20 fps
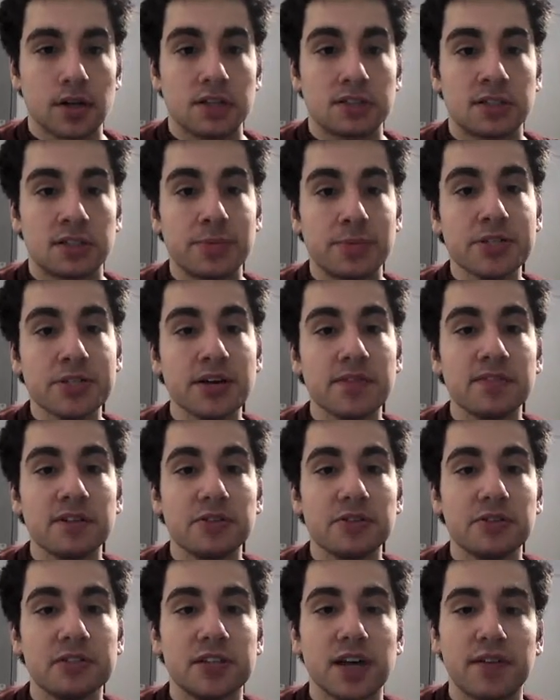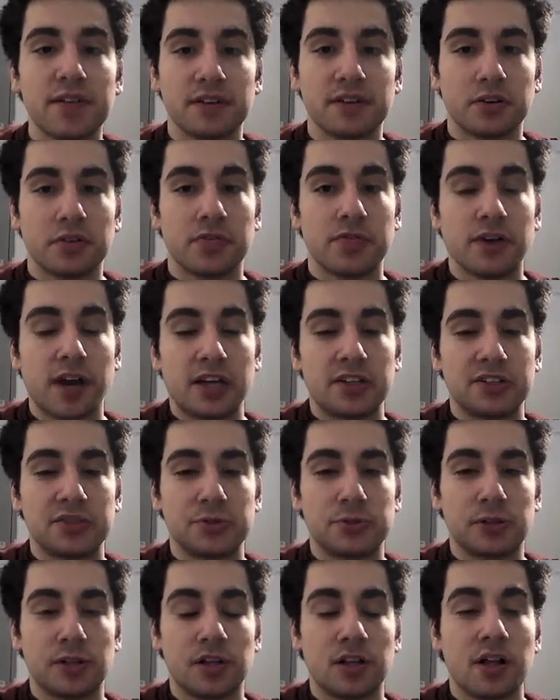Number 707, FanDuel.
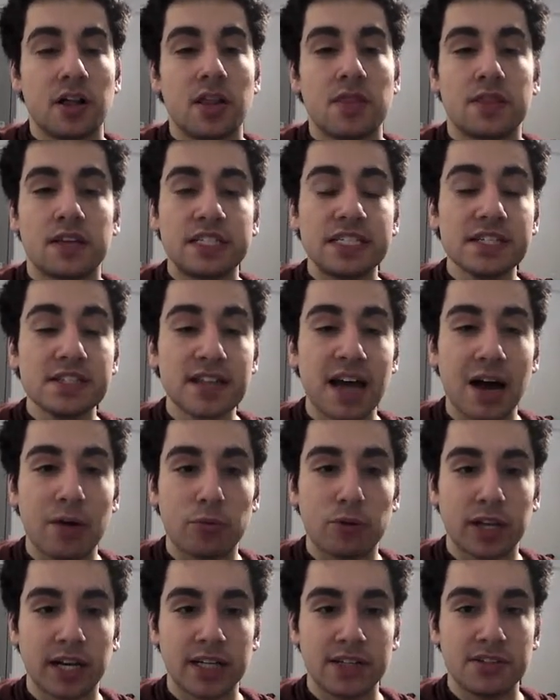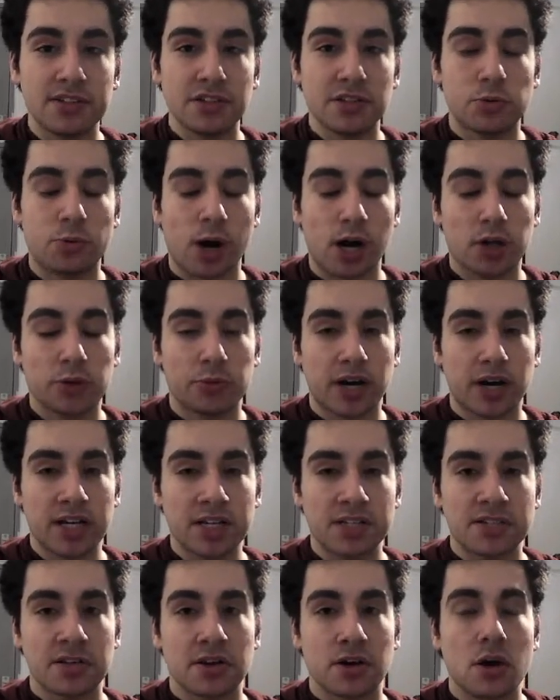This is not related to the Wild
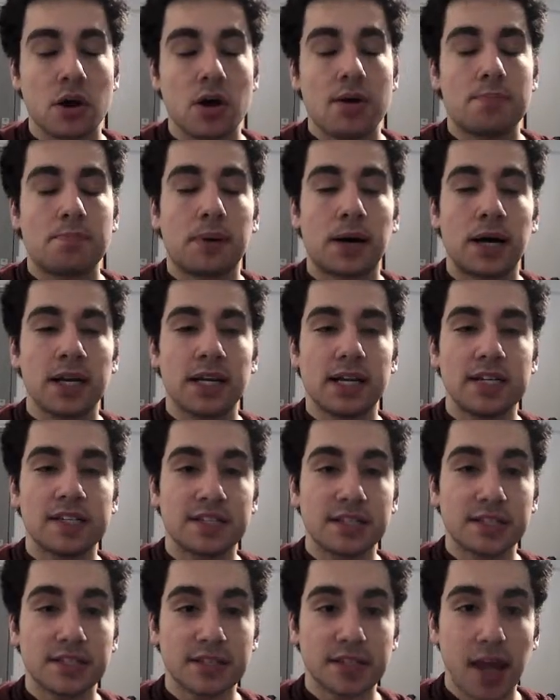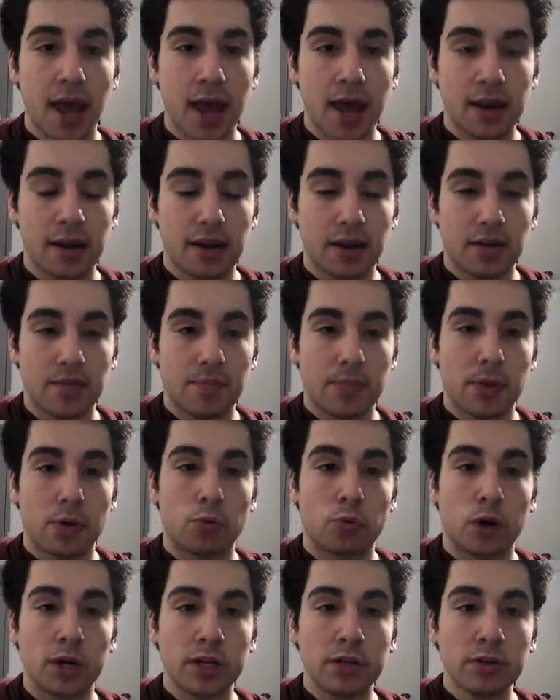West, but is instead
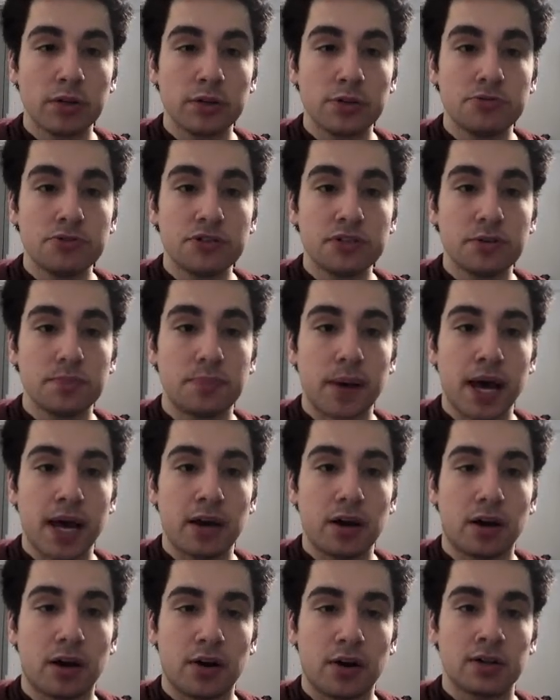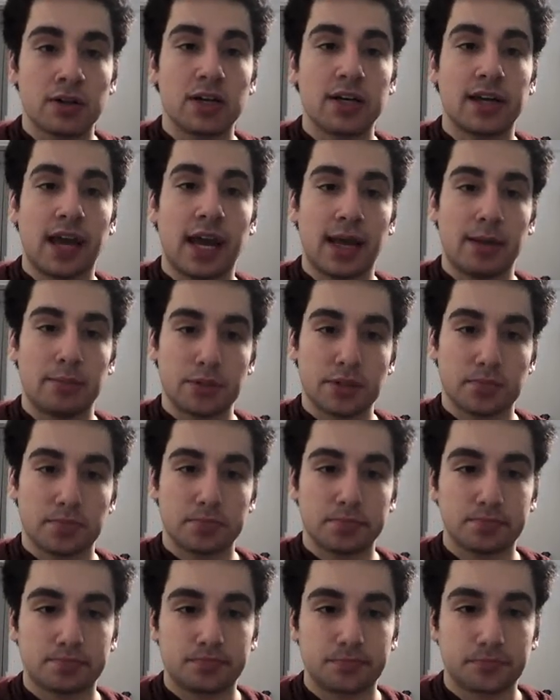what you use to bet on games.
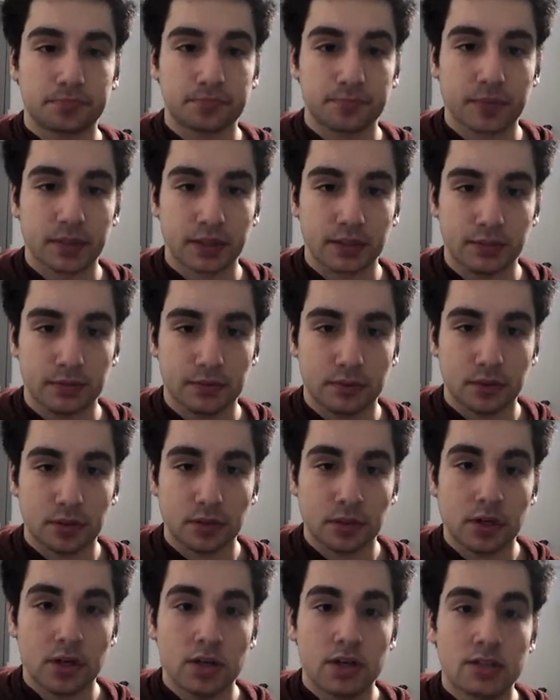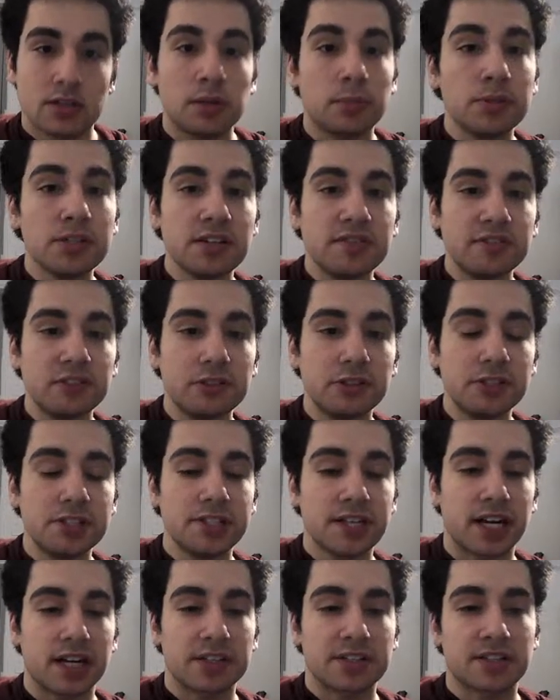Number
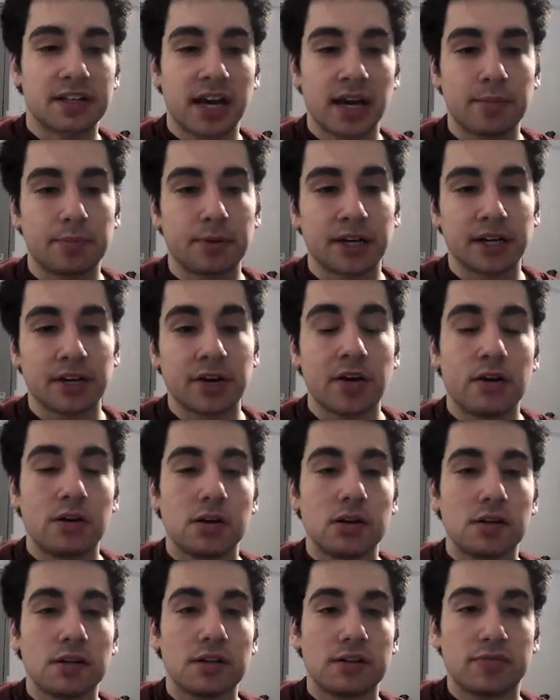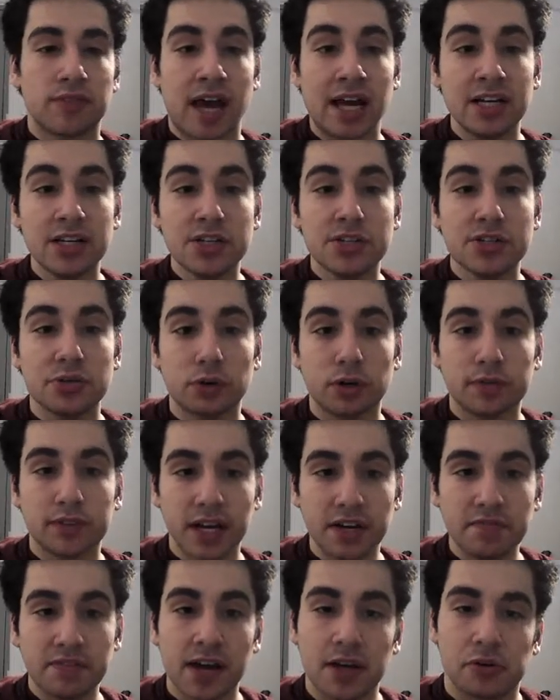706, gambling. That is sort of
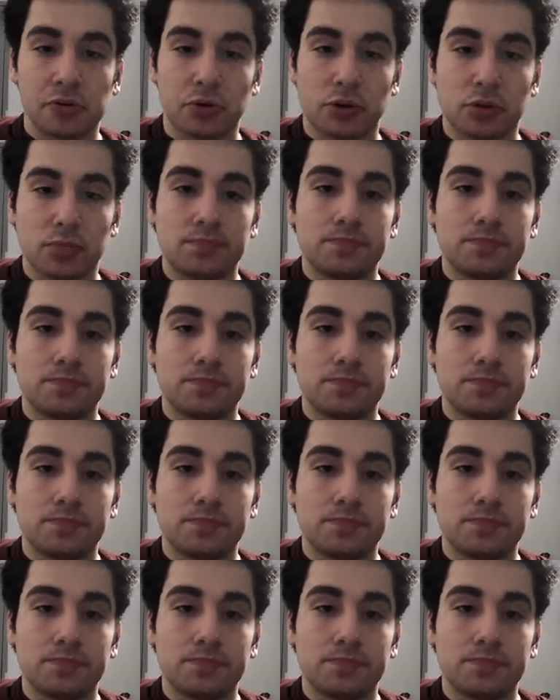like FanDuel.